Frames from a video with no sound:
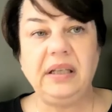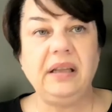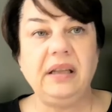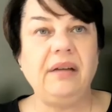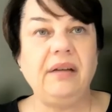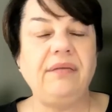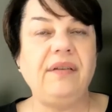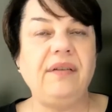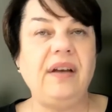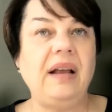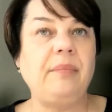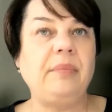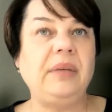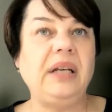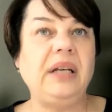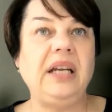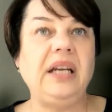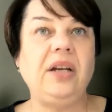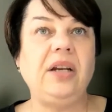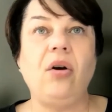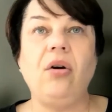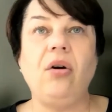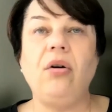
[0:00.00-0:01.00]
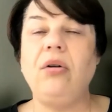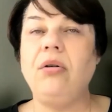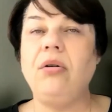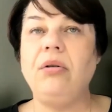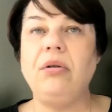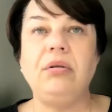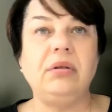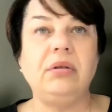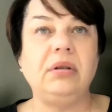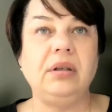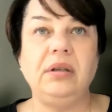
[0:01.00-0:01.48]
their family
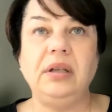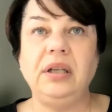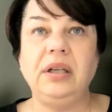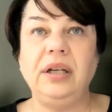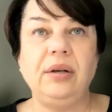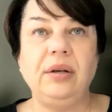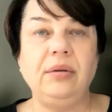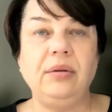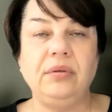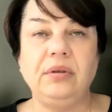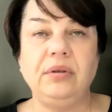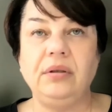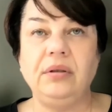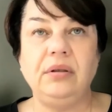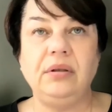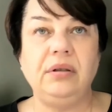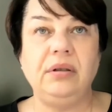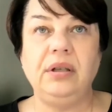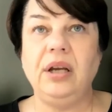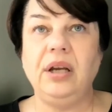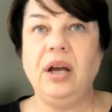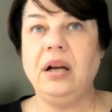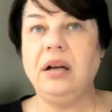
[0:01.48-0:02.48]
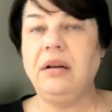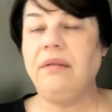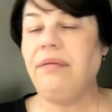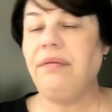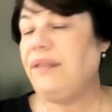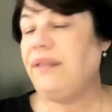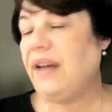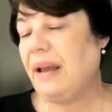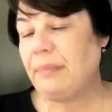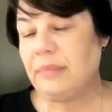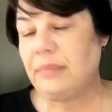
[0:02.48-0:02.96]
or, you know, young
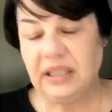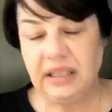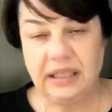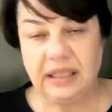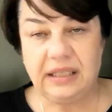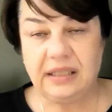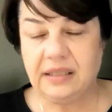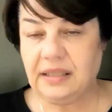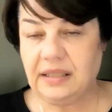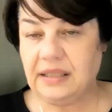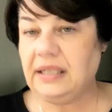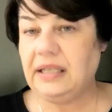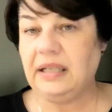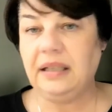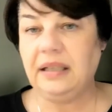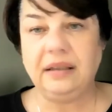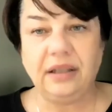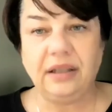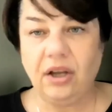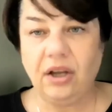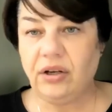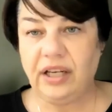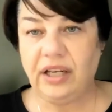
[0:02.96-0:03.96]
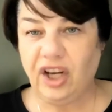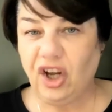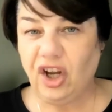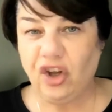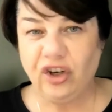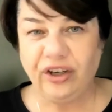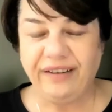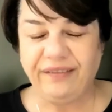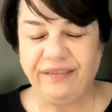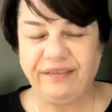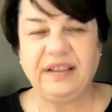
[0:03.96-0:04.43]
families still logging
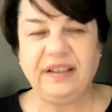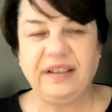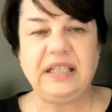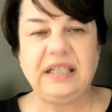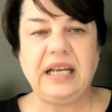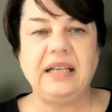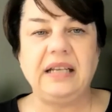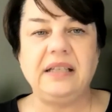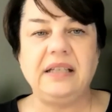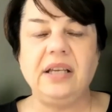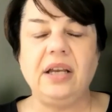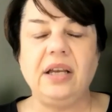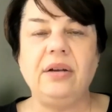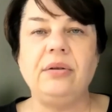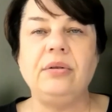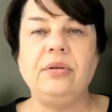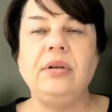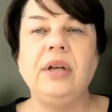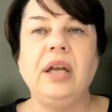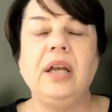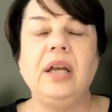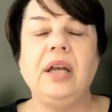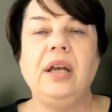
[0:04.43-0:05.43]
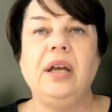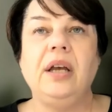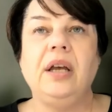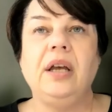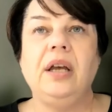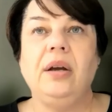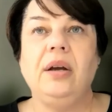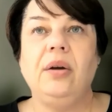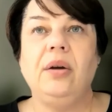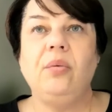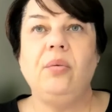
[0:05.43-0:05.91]
on every day. So
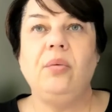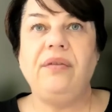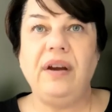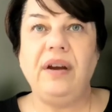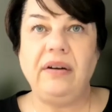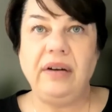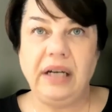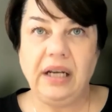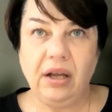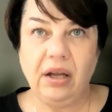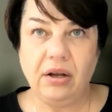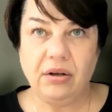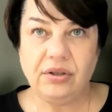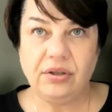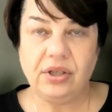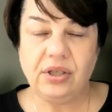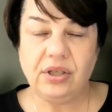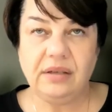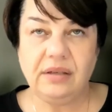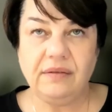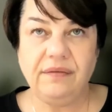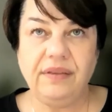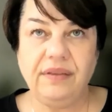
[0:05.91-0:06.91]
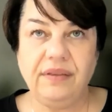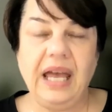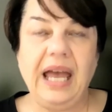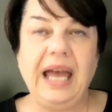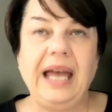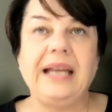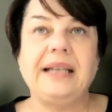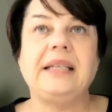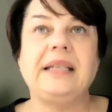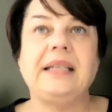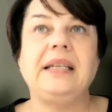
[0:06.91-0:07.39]
we're very conscious of
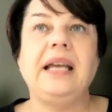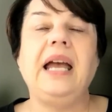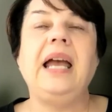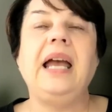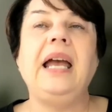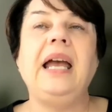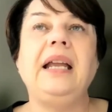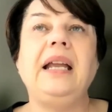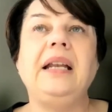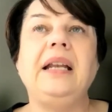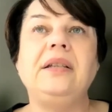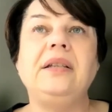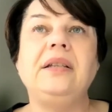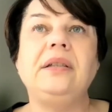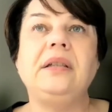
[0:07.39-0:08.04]
that, and